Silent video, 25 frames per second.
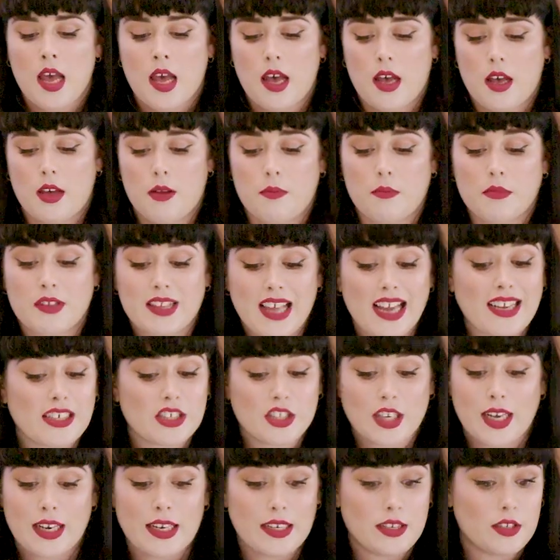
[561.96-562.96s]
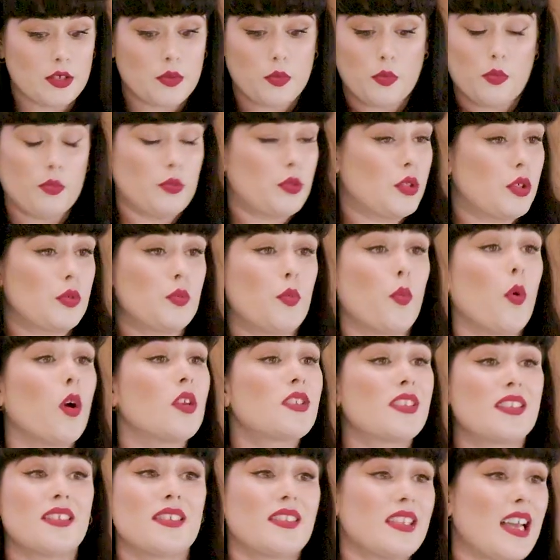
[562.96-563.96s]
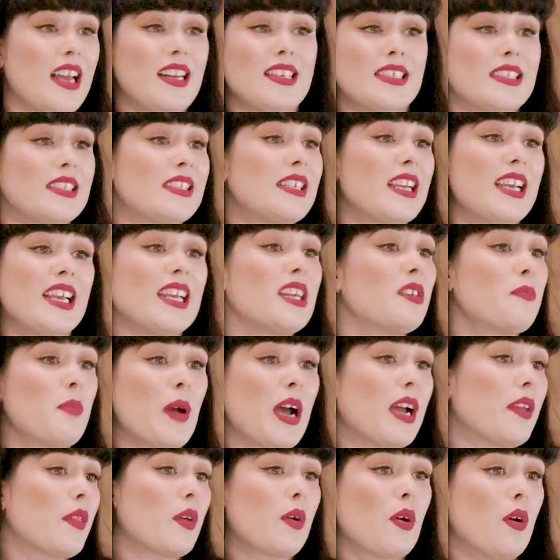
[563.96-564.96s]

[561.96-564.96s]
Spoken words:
That challenge just wasn't entertained by the